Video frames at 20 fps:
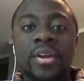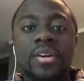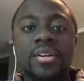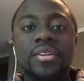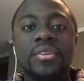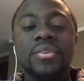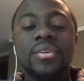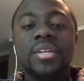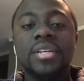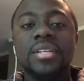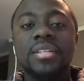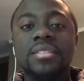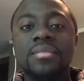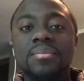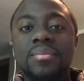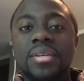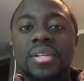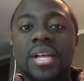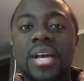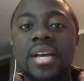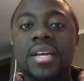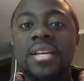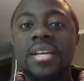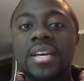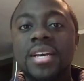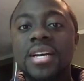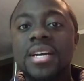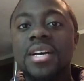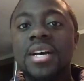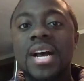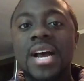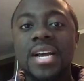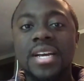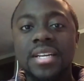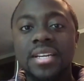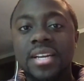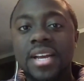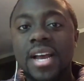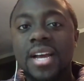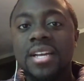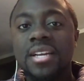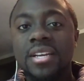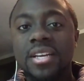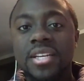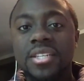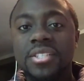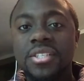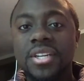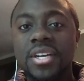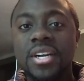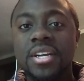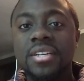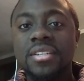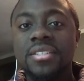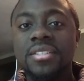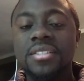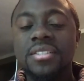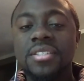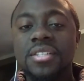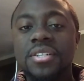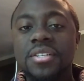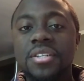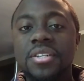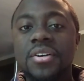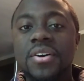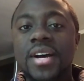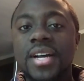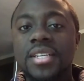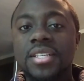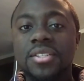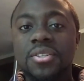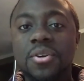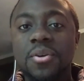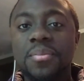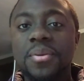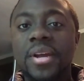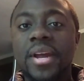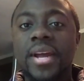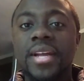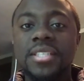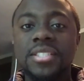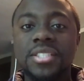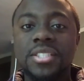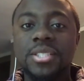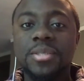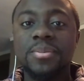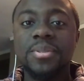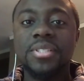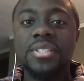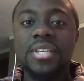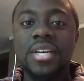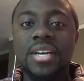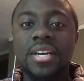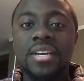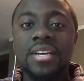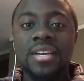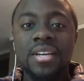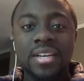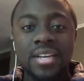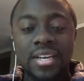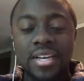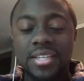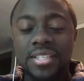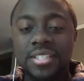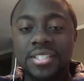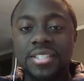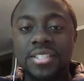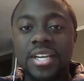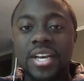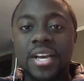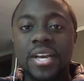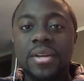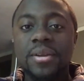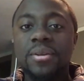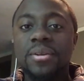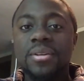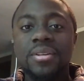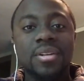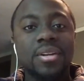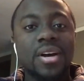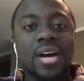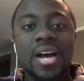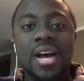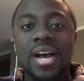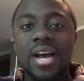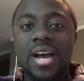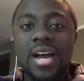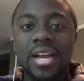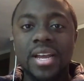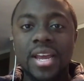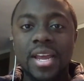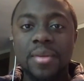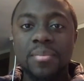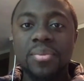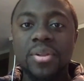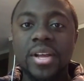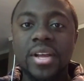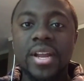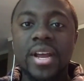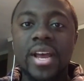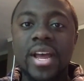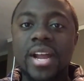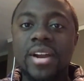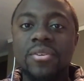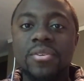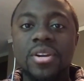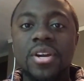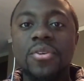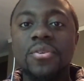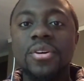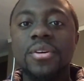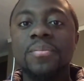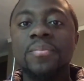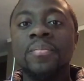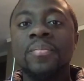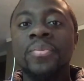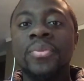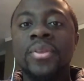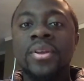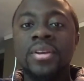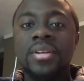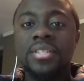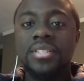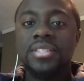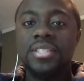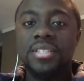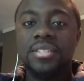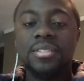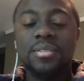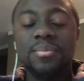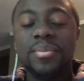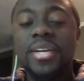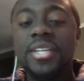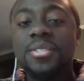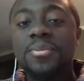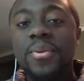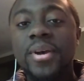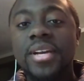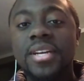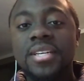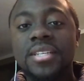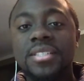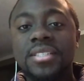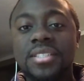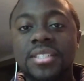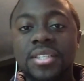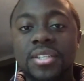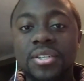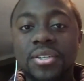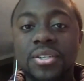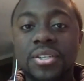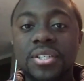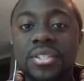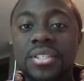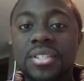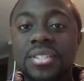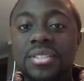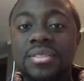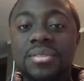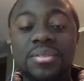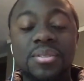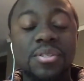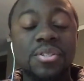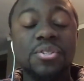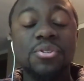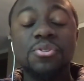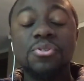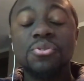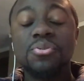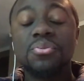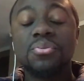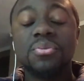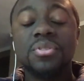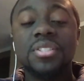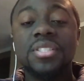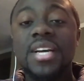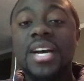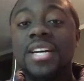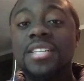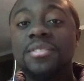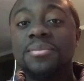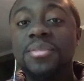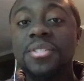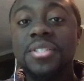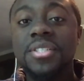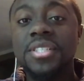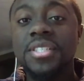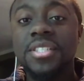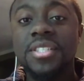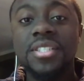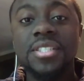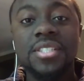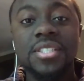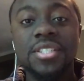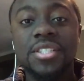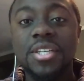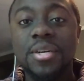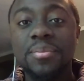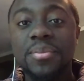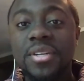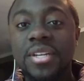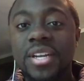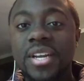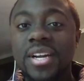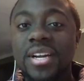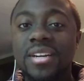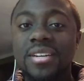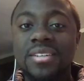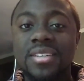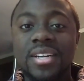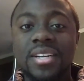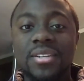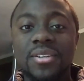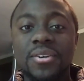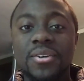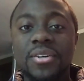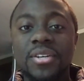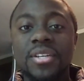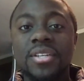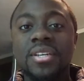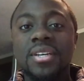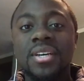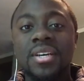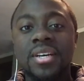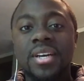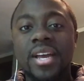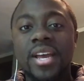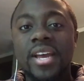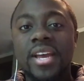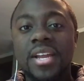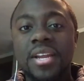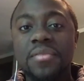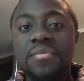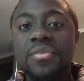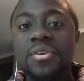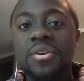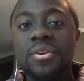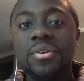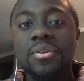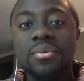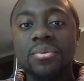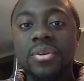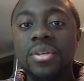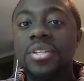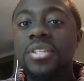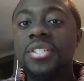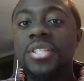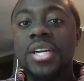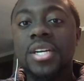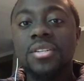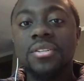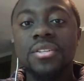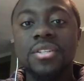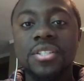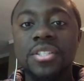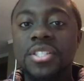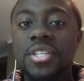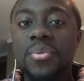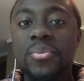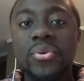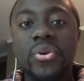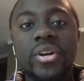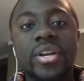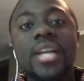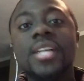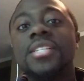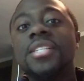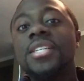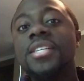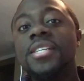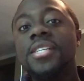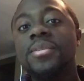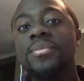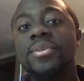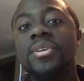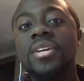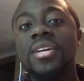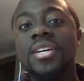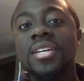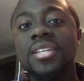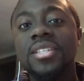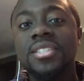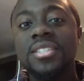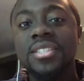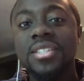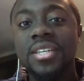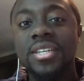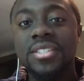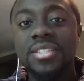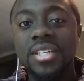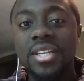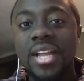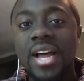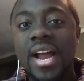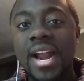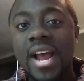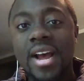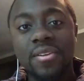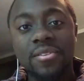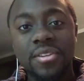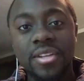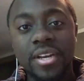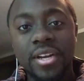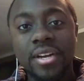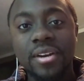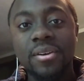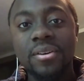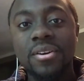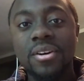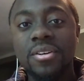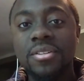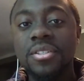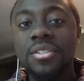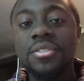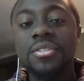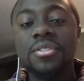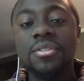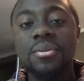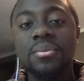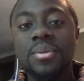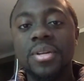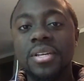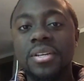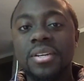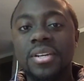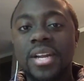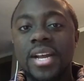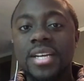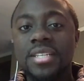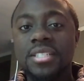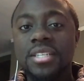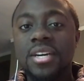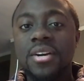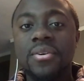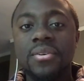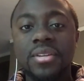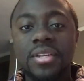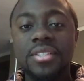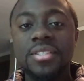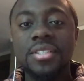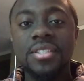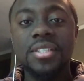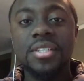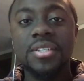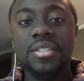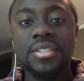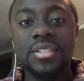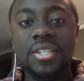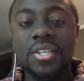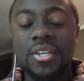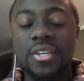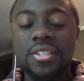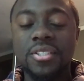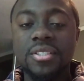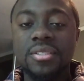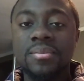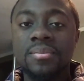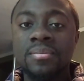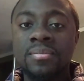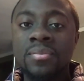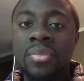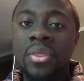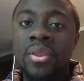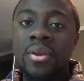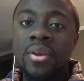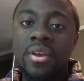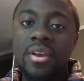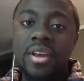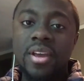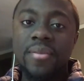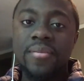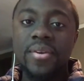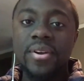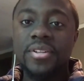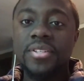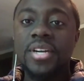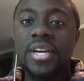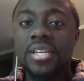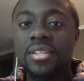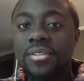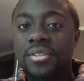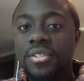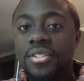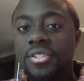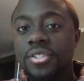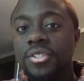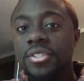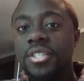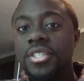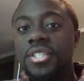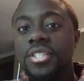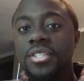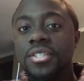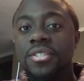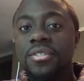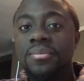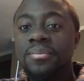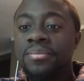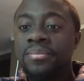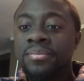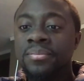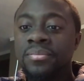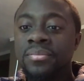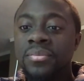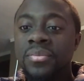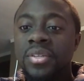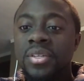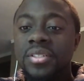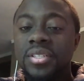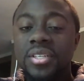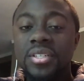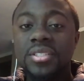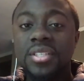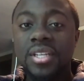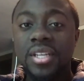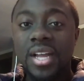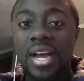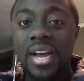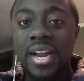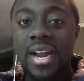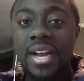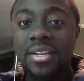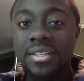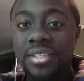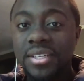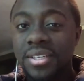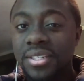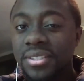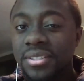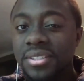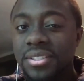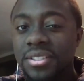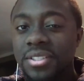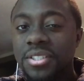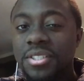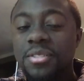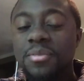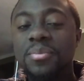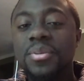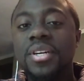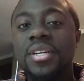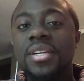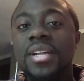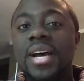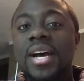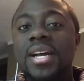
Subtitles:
you can be like, yeah, I can get you there. You don't have to throw up your hands and just be said and just say, I can't play that, I don't know it. So the best way to learn new styles of music is just to jump in there and learn it. And if you're really trying to learn contemporary, that's easy because there's a lot out there on YouTube that you can actually go and listen to those songs. If you're trying to learn the traditional, there's a lot out there on YouTube, but